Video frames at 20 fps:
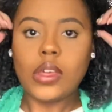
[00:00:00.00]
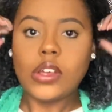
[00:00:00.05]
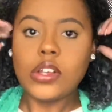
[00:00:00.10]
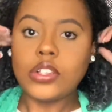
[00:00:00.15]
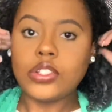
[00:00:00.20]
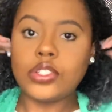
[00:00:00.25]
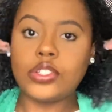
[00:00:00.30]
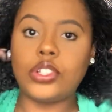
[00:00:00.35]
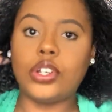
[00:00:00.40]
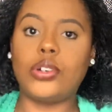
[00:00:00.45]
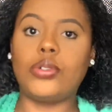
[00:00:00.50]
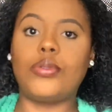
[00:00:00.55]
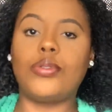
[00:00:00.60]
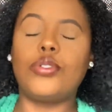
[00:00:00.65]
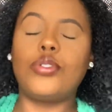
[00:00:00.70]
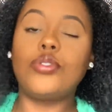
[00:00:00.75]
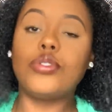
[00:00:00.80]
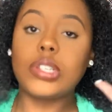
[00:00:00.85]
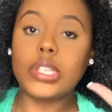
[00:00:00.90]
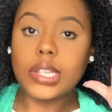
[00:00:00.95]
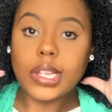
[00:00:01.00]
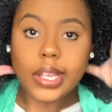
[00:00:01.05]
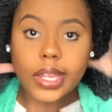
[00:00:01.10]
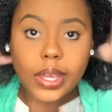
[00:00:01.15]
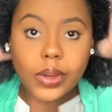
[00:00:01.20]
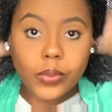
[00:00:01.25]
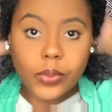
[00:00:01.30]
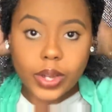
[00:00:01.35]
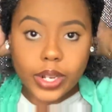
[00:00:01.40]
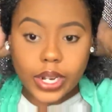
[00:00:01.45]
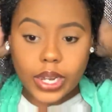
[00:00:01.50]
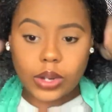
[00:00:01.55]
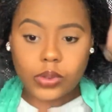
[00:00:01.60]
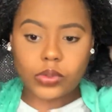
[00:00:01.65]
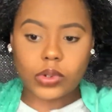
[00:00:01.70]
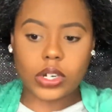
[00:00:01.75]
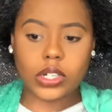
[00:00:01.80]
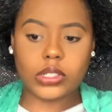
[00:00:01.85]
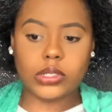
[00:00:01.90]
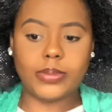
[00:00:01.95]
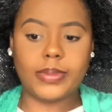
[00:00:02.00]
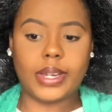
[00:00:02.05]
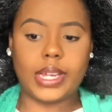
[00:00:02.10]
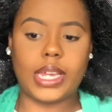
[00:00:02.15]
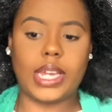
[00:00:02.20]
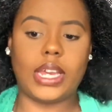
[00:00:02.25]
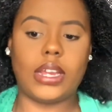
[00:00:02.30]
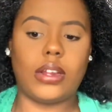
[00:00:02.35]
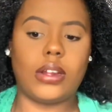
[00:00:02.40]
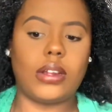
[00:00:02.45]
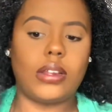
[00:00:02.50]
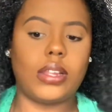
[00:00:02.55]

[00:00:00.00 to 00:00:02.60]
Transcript: So usually when I wash my hair,